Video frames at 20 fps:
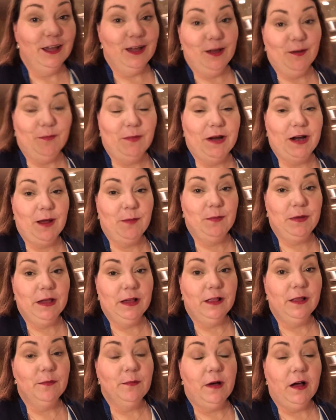but I
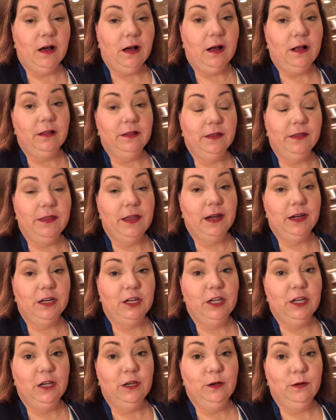peel them all and then
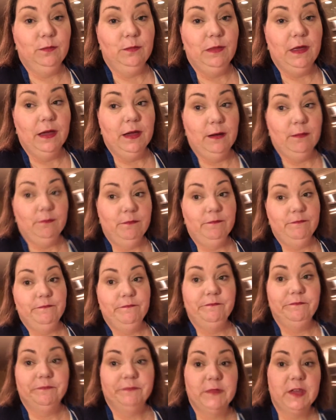cube them.
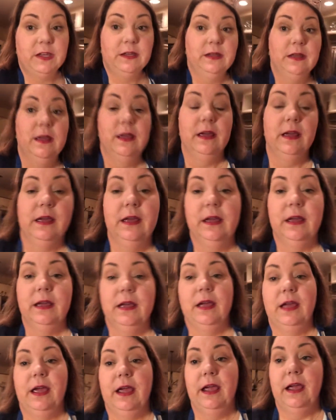
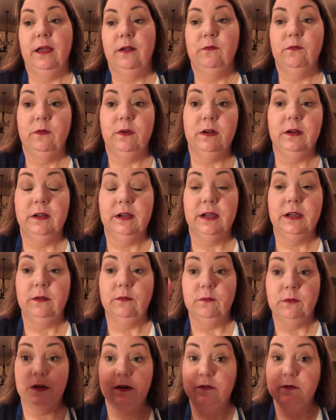And
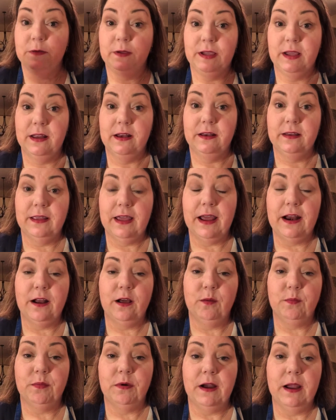once we get that all
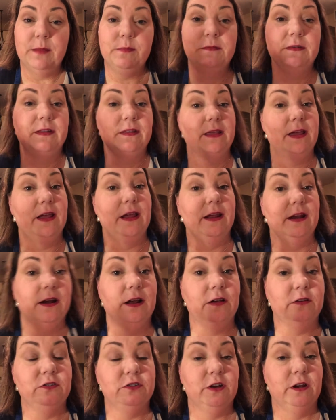prepped, then
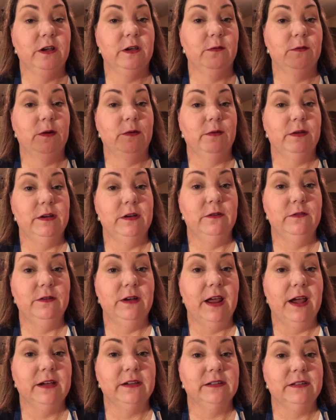I'll show you what we do
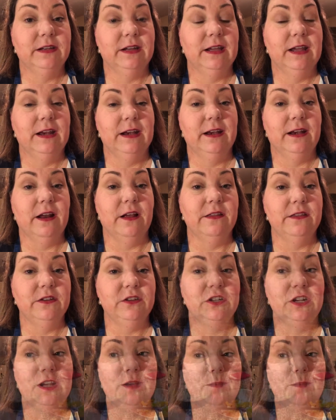next to get it on the sheet